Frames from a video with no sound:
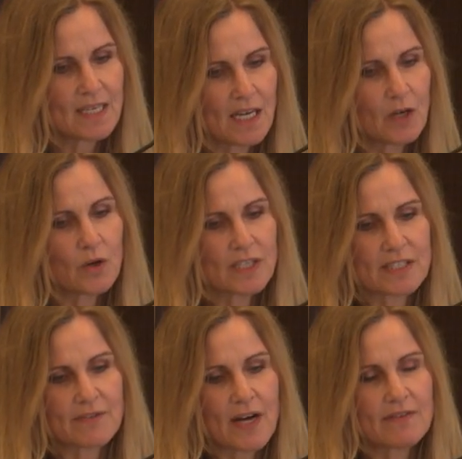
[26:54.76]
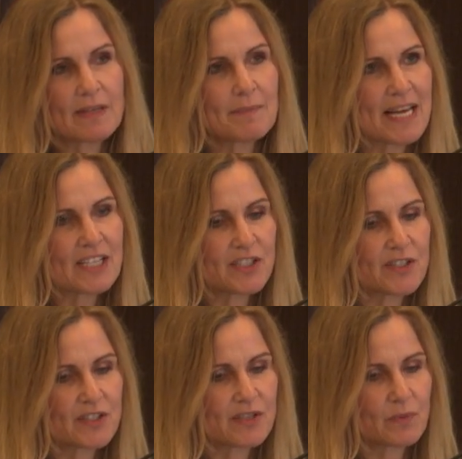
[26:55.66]
A longer survival in
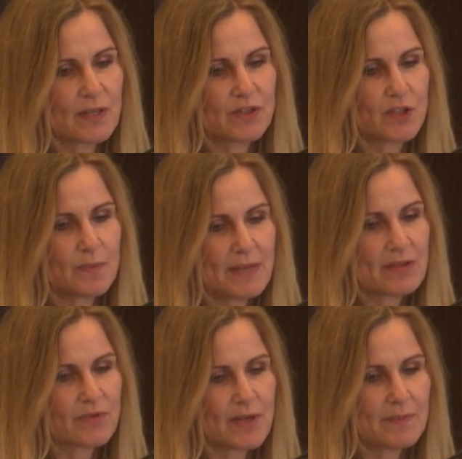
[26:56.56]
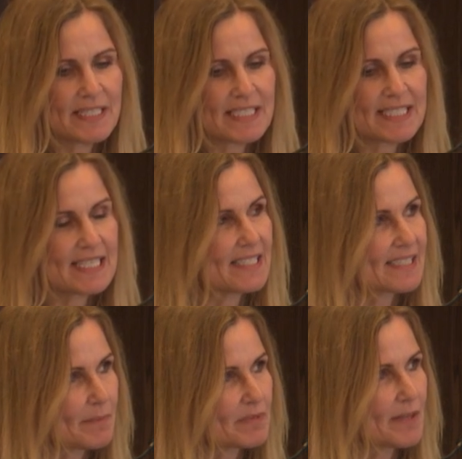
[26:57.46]
patients with 2B and 3B disease is
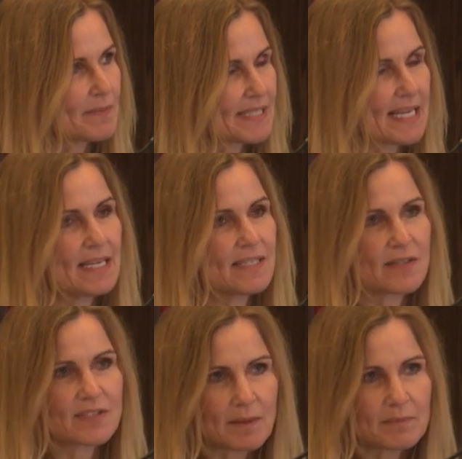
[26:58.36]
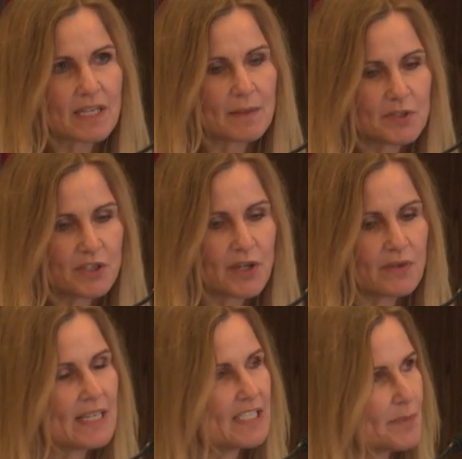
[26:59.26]
sometimes seen, so sometimes you don't
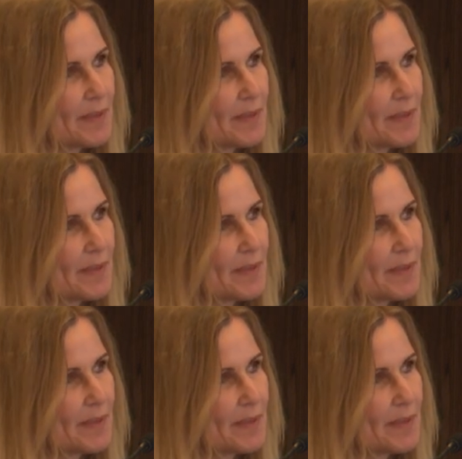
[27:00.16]
need to